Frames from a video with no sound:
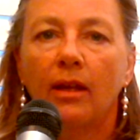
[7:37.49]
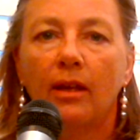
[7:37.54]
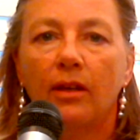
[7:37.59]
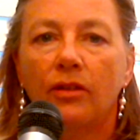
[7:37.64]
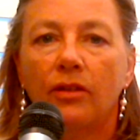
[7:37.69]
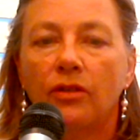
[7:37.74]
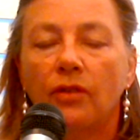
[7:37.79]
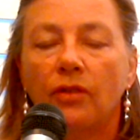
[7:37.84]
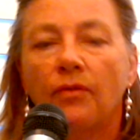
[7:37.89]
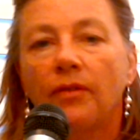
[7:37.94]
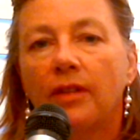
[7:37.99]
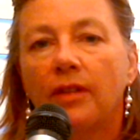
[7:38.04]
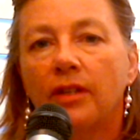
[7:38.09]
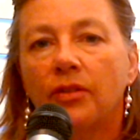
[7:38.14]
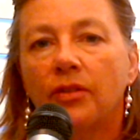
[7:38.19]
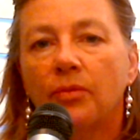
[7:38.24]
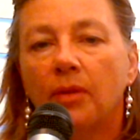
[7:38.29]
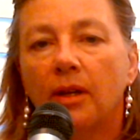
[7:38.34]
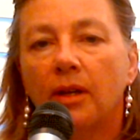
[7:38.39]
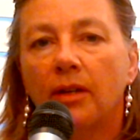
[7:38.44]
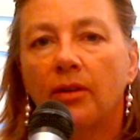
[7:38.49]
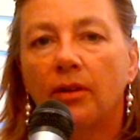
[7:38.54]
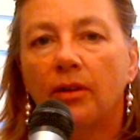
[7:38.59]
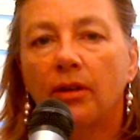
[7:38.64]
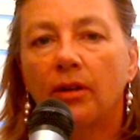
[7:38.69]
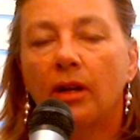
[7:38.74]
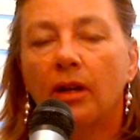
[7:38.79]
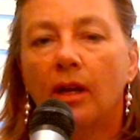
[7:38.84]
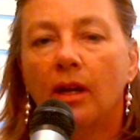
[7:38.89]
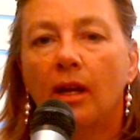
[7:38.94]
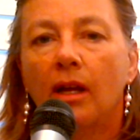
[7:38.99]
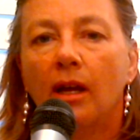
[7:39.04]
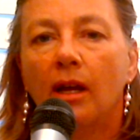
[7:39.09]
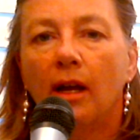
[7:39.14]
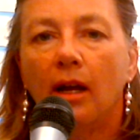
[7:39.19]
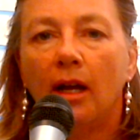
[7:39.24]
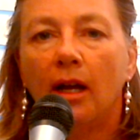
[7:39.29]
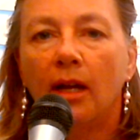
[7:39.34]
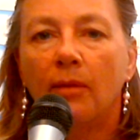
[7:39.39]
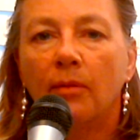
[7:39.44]
So for this rider,
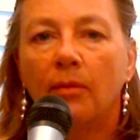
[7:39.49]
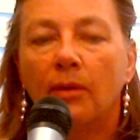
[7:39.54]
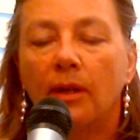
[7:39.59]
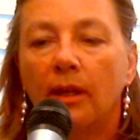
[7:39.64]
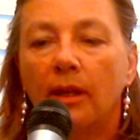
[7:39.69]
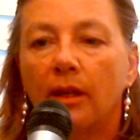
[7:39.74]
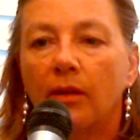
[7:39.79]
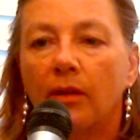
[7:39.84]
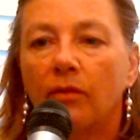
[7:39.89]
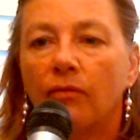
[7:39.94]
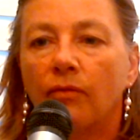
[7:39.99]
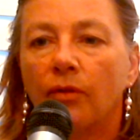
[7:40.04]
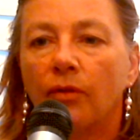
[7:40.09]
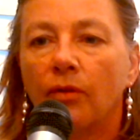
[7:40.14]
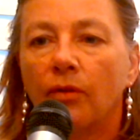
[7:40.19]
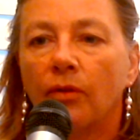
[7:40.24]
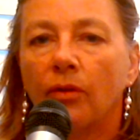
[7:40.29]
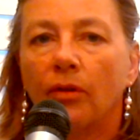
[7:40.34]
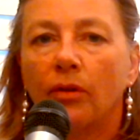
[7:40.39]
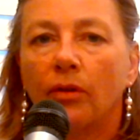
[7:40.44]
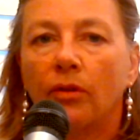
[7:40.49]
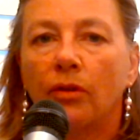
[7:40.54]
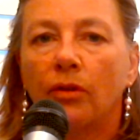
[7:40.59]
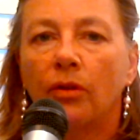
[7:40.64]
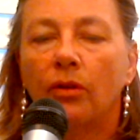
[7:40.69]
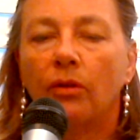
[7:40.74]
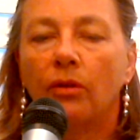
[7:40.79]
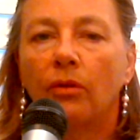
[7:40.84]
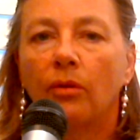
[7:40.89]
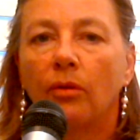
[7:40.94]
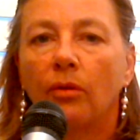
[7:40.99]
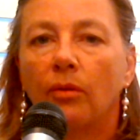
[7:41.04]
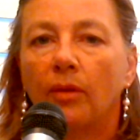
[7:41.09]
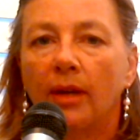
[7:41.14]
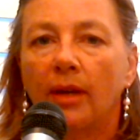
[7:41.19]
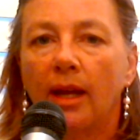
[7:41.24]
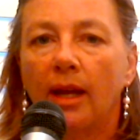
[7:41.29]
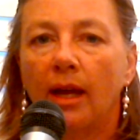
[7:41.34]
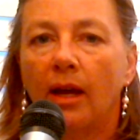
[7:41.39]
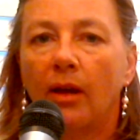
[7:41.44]
I would like for her to
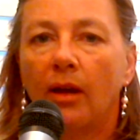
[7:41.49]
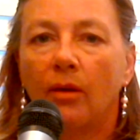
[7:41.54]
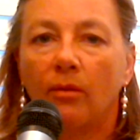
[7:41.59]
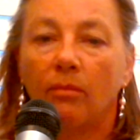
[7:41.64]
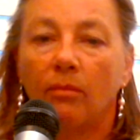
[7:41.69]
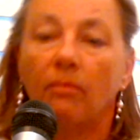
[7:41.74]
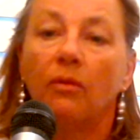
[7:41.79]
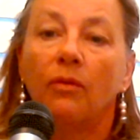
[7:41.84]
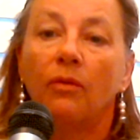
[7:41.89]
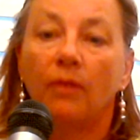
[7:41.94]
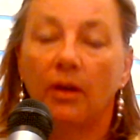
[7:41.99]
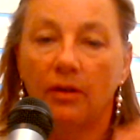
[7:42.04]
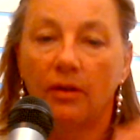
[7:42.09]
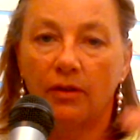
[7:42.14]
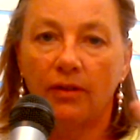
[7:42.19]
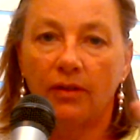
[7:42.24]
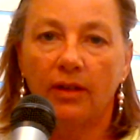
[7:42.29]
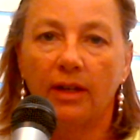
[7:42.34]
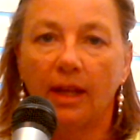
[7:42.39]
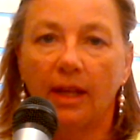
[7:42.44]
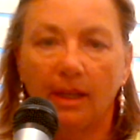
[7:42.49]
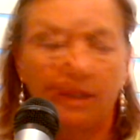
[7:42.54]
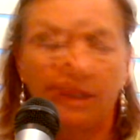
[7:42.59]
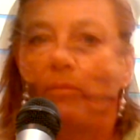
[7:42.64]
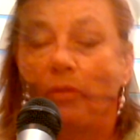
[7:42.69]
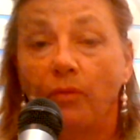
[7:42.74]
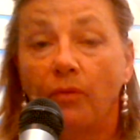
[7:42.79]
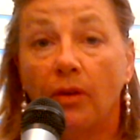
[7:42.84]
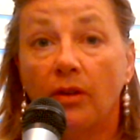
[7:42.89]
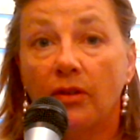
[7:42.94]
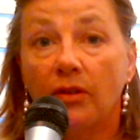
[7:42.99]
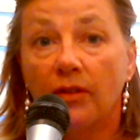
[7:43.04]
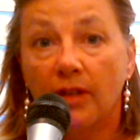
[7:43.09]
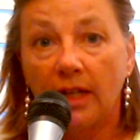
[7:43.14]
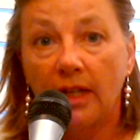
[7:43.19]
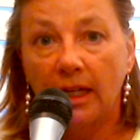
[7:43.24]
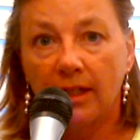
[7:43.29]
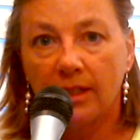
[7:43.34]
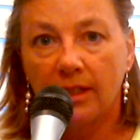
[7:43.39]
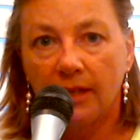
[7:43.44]
now move on to the next
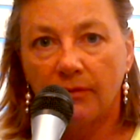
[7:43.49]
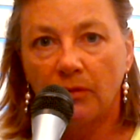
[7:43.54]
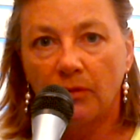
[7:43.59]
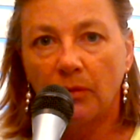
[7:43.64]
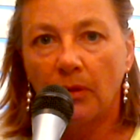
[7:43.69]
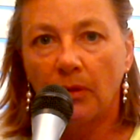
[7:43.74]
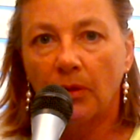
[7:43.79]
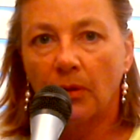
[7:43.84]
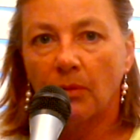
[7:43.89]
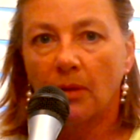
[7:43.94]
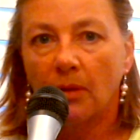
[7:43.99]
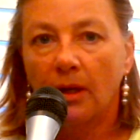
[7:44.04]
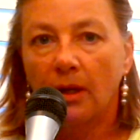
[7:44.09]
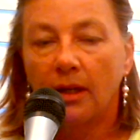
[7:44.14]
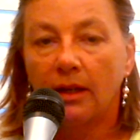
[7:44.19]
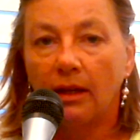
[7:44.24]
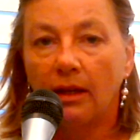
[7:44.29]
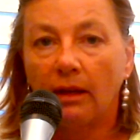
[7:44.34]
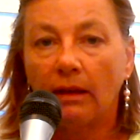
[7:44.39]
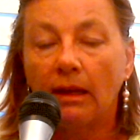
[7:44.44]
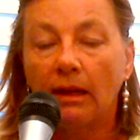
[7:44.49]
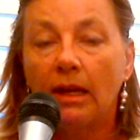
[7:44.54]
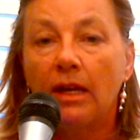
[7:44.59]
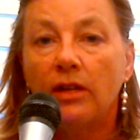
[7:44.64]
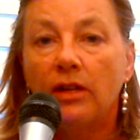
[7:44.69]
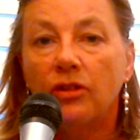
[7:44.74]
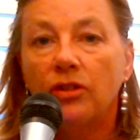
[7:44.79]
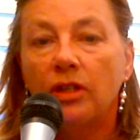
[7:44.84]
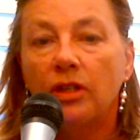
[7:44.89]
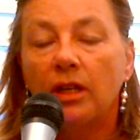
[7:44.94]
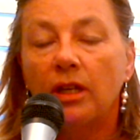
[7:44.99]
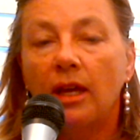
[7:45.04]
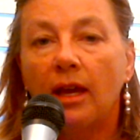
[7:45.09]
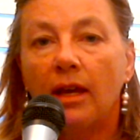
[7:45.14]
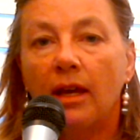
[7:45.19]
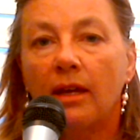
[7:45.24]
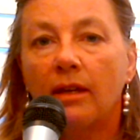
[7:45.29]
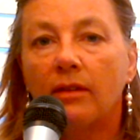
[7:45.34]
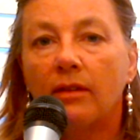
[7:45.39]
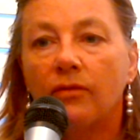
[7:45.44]
level with her riding. She
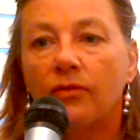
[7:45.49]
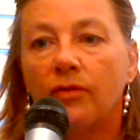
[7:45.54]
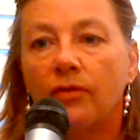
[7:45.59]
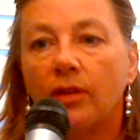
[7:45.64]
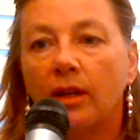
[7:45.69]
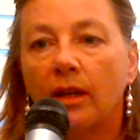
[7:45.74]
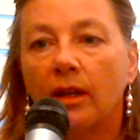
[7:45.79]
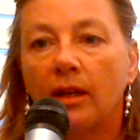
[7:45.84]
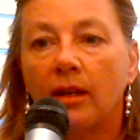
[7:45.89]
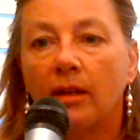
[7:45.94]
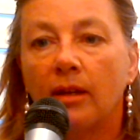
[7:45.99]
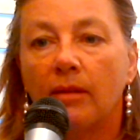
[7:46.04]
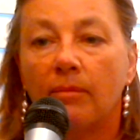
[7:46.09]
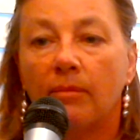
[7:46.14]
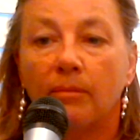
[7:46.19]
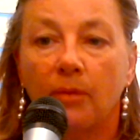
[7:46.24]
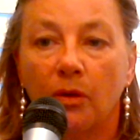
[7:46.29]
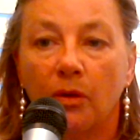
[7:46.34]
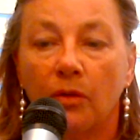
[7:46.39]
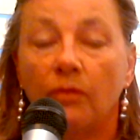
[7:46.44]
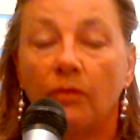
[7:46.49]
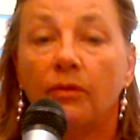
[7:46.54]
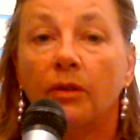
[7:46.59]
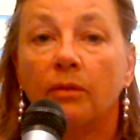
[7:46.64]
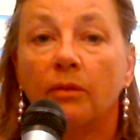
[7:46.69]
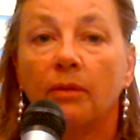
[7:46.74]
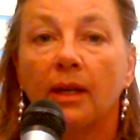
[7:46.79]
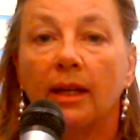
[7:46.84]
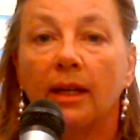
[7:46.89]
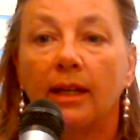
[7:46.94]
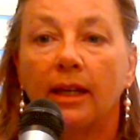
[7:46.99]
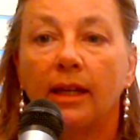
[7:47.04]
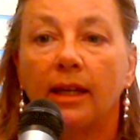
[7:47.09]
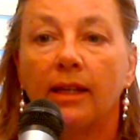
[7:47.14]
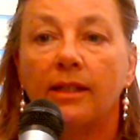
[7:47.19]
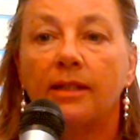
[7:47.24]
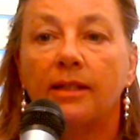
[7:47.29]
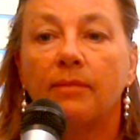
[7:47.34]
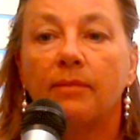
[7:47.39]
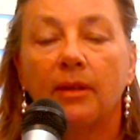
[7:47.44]
has a beautiful
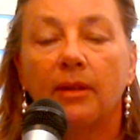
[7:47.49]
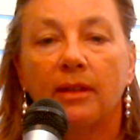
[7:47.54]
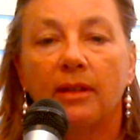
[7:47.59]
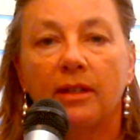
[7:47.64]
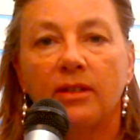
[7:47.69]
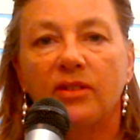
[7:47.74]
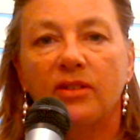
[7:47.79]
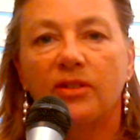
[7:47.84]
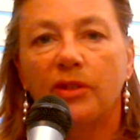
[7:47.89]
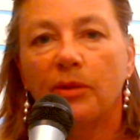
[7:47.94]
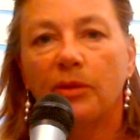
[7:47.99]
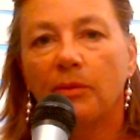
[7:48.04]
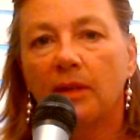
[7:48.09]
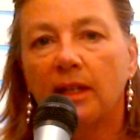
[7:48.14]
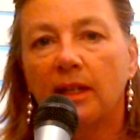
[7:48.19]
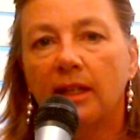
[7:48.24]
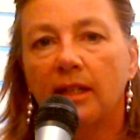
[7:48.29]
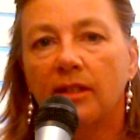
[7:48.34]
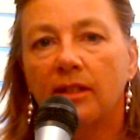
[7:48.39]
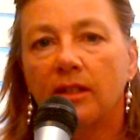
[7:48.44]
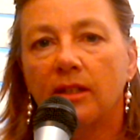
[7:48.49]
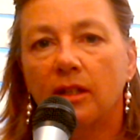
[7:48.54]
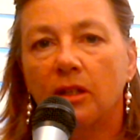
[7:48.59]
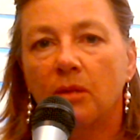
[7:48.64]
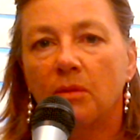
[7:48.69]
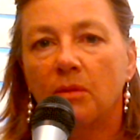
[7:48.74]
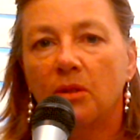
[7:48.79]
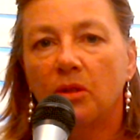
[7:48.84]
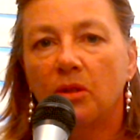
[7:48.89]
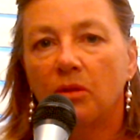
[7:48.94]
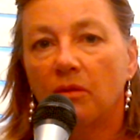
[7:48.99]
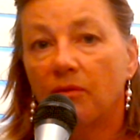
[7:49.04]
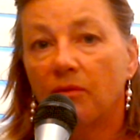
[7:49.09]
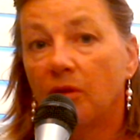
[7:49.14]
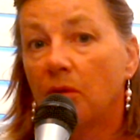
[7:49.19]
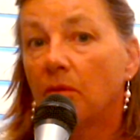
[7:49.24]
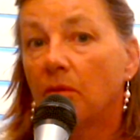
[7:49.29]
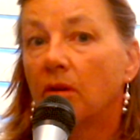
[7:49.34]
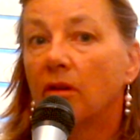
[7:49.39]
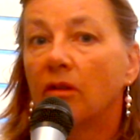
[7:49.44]
release, but this is the release that you would do if
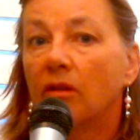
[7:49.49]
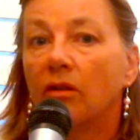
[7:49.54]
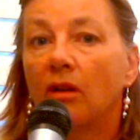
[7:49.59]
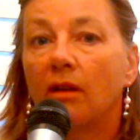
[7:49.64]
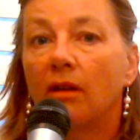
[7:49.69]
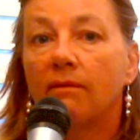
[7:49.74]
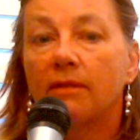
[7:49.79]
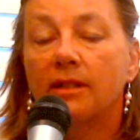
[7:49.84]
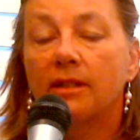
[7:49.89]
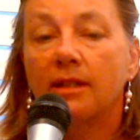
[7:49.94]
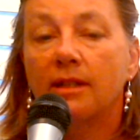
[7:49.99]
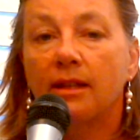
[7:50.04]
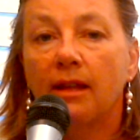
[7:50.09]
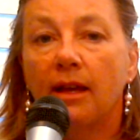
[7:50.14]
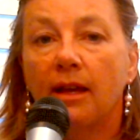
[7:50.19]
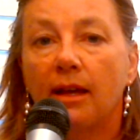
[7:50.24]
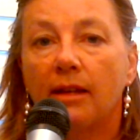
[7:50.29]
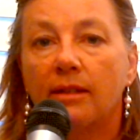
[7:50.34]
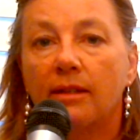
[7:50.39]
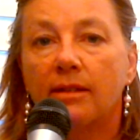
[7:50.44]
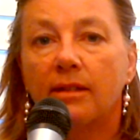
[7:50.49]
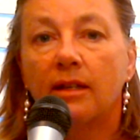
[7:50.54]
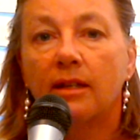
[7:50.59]
you were in a novice class